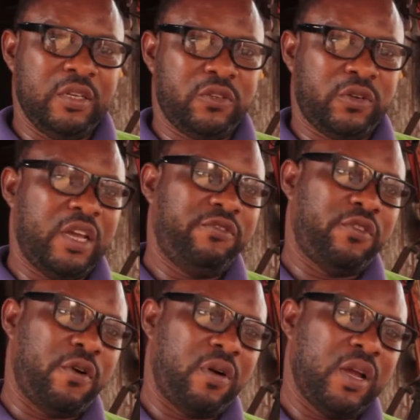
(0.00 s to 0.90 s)
So
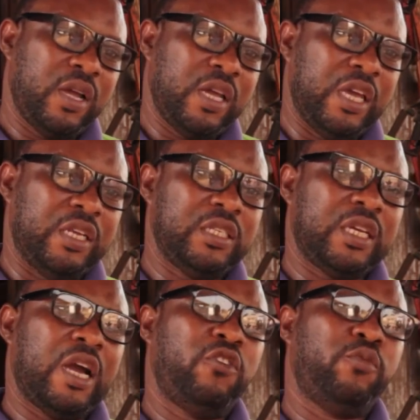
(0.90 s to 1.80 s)
therefore, it kind